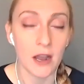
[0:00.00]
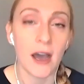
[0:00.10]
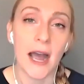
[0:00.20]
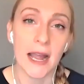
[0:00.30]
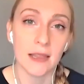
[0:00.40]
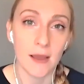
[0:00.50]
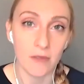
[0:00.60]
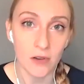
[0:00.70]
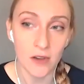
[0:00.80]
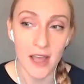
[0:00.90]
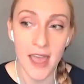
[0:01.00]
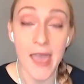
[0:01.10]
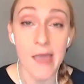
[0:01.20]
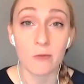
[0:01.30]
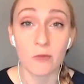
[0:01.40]
on a high level
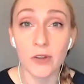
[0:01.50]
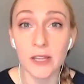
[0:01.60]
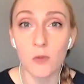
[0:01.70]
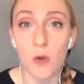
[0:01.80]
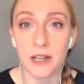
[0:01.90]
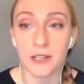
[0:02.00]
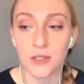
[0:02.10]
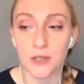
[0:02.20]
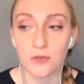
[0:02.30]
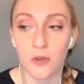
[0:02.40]
and really wanting to,